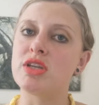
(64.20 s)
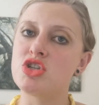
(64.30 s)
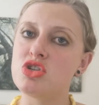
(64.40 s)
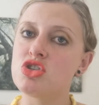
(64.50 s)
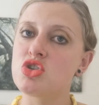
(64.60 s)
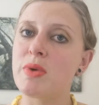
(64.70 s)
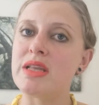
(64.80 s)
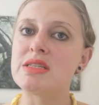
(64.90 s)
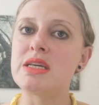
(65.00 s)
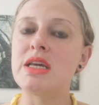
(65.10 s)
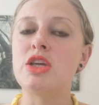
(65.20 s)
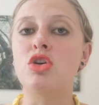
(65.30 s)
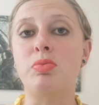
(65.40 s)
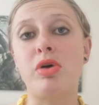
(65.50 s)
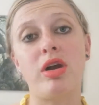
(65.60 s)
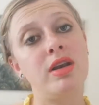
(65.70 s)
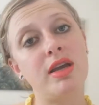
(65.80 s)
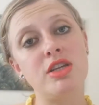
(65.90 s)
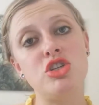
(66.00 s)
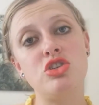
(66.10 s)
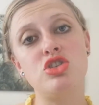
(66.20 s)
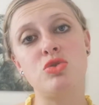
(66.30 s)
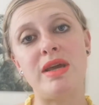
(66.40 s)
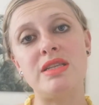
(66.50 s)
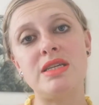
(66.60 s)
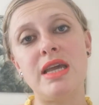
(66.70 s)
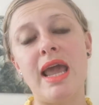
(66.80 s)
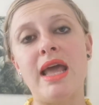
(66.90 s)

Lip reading: can choose 20, your partner can choose 20,